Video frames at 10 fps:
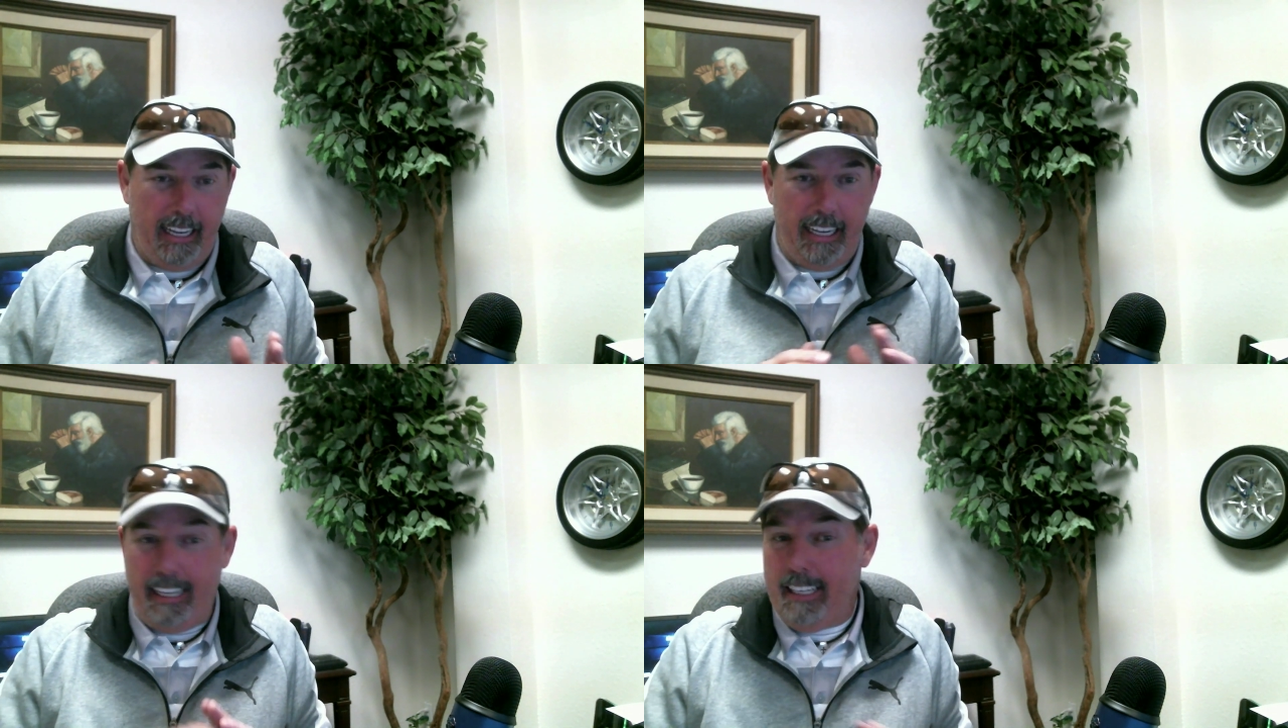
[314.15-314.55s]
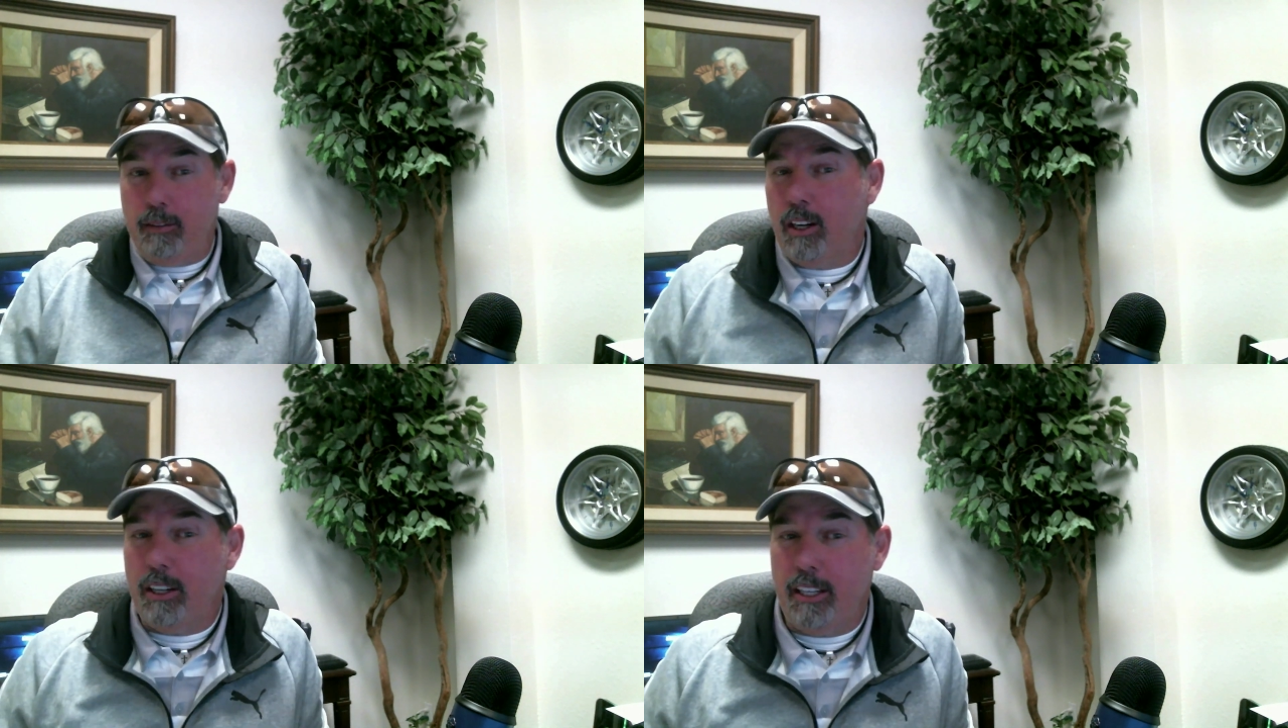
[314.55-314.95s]

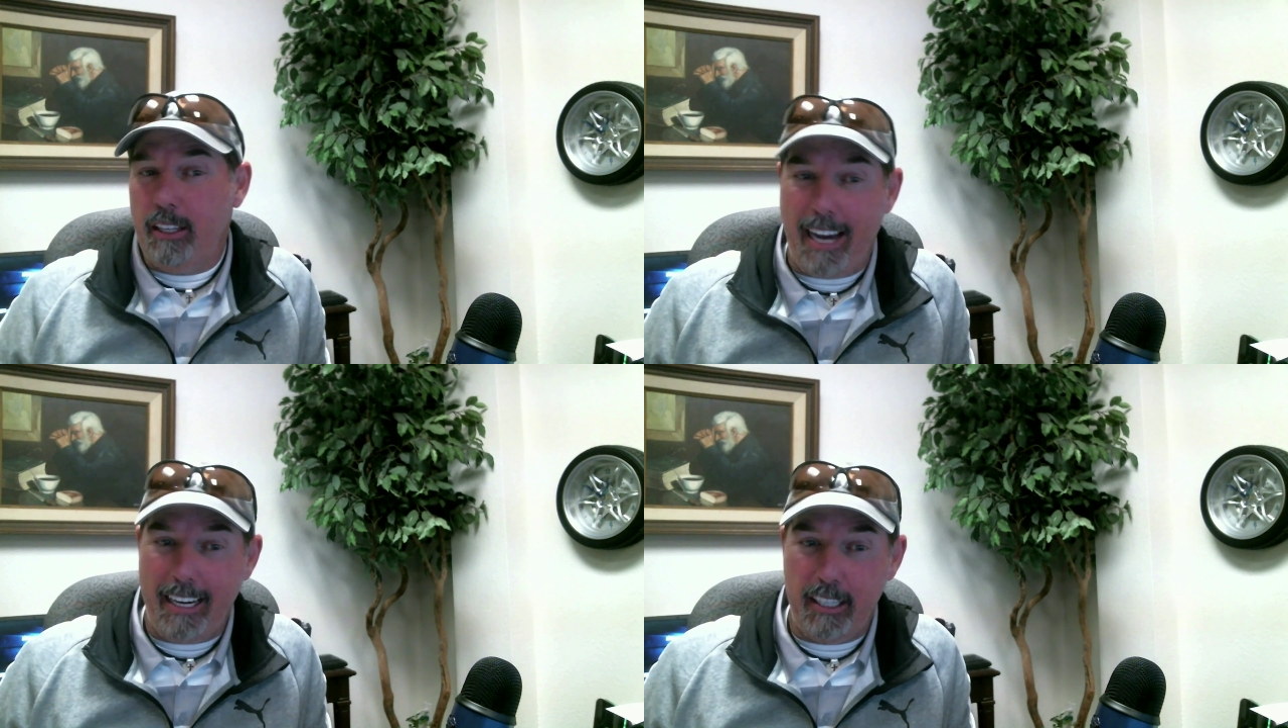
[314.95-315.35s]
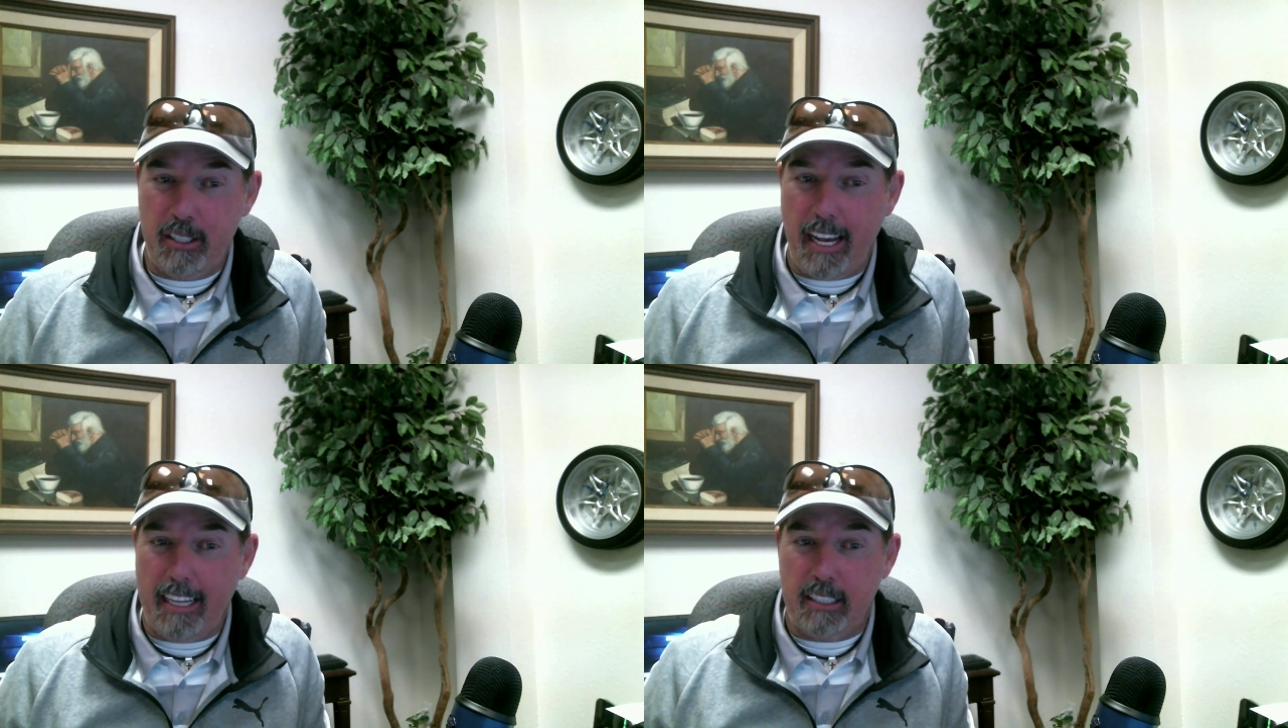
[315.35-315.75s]
Anywhere in the United
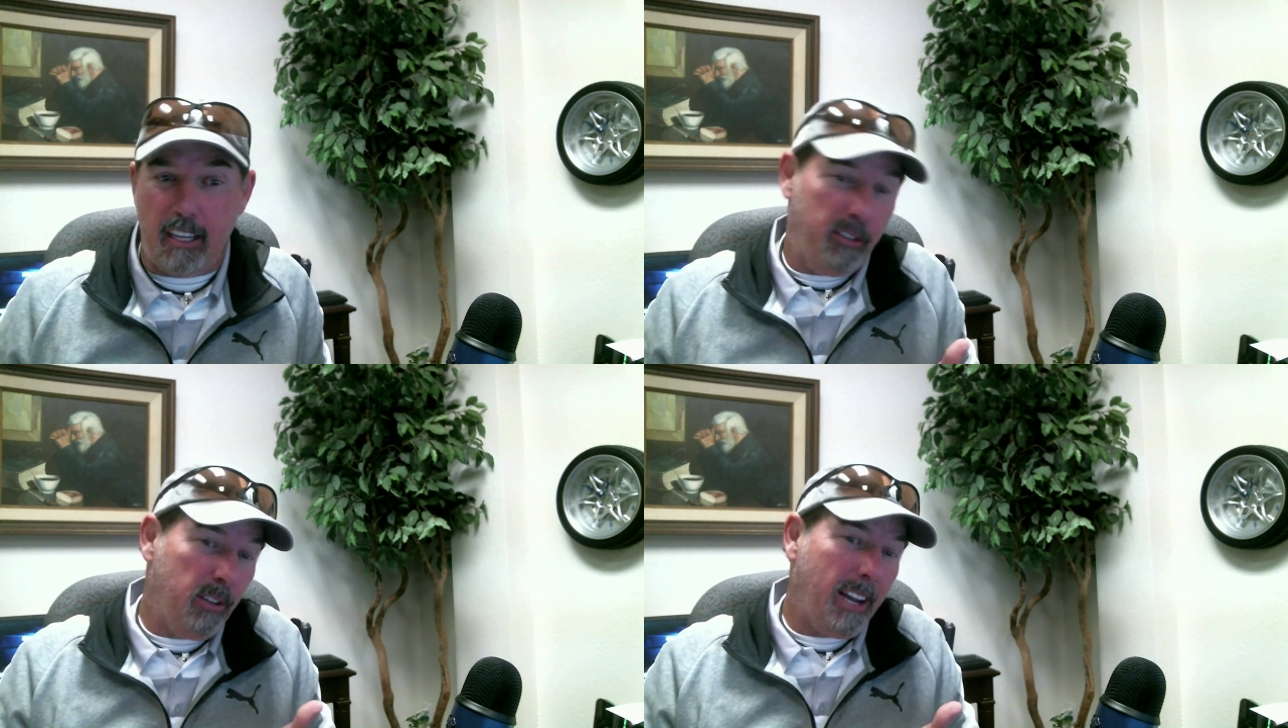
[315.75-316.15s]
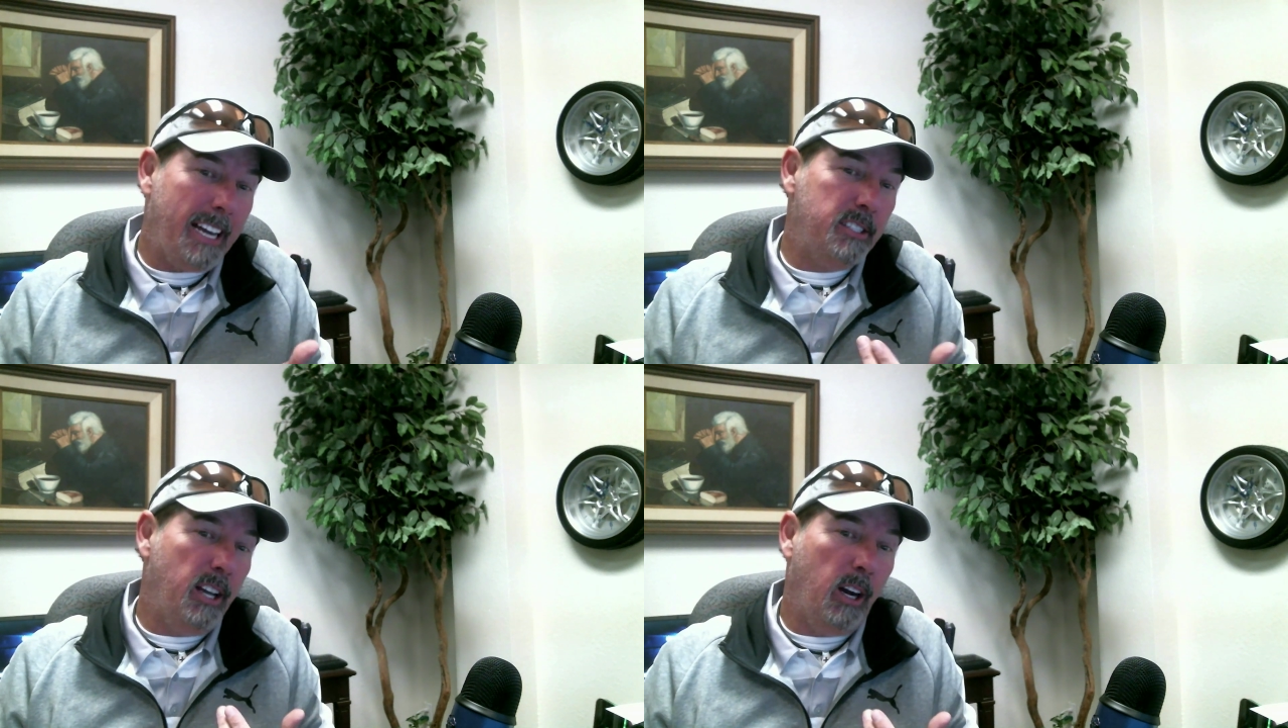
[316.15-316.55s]
States, if you
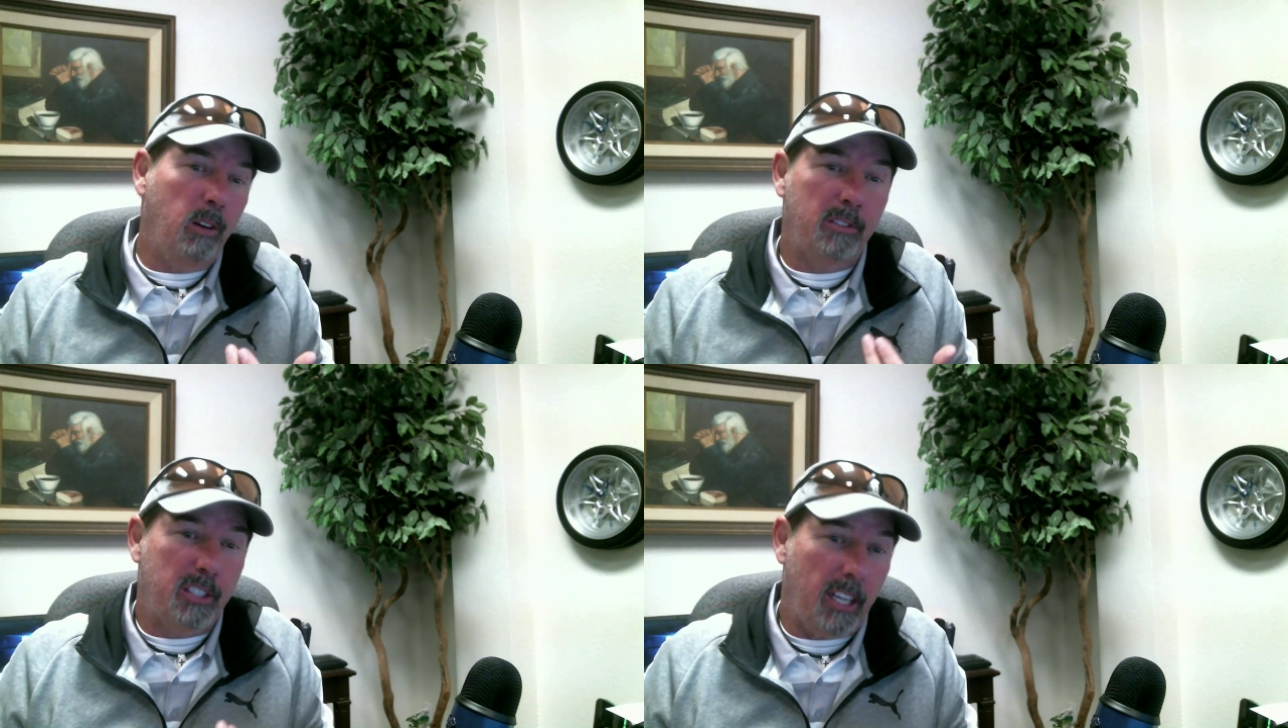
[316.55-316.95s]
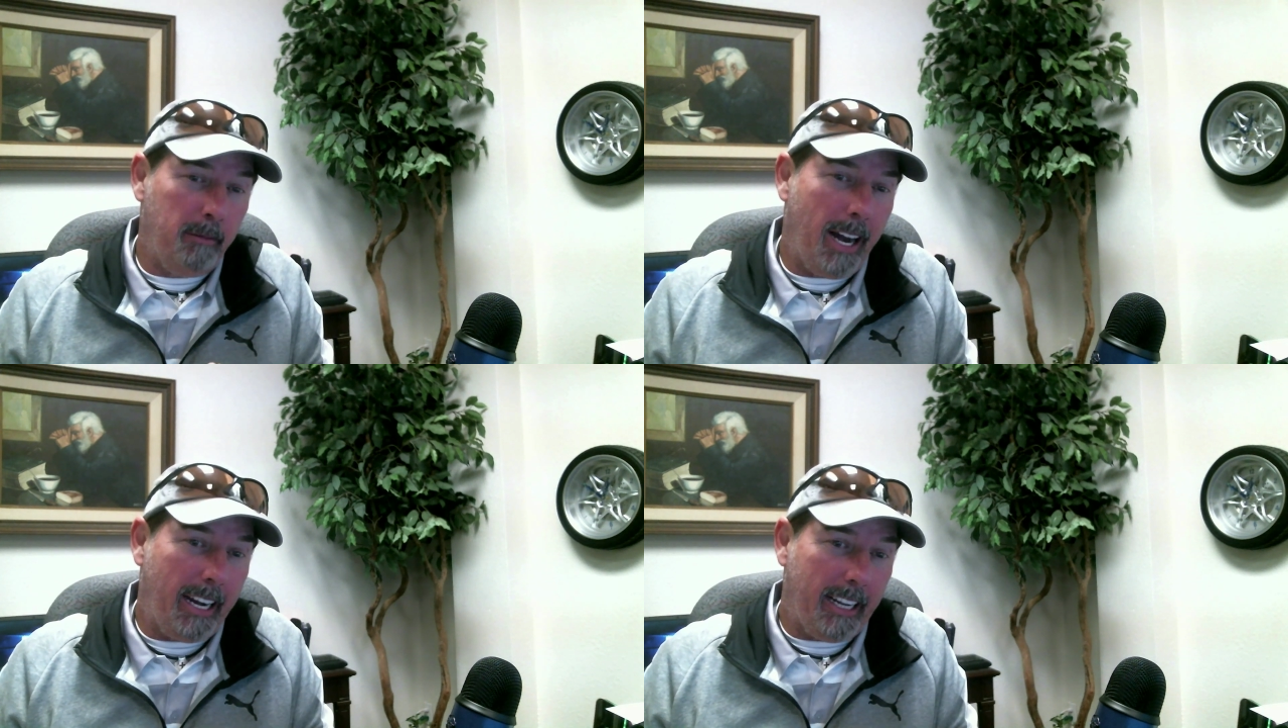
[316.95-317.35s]
guys know of
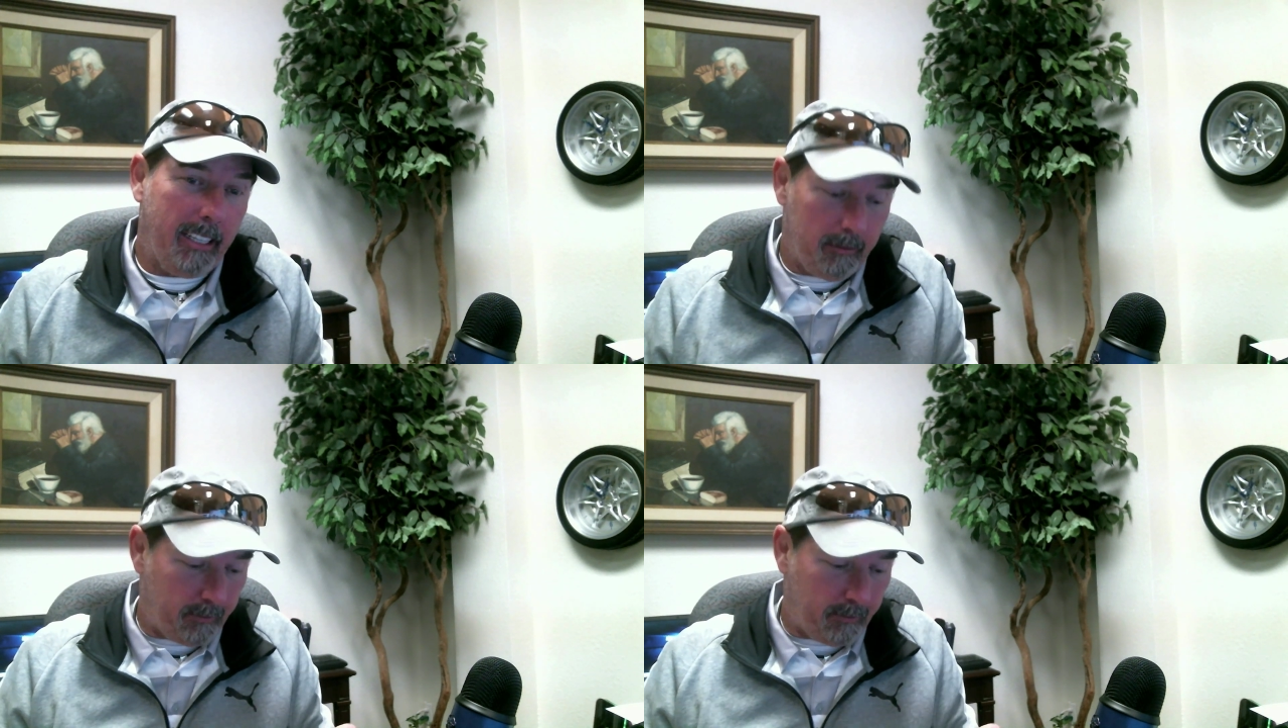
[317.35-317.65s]
somebody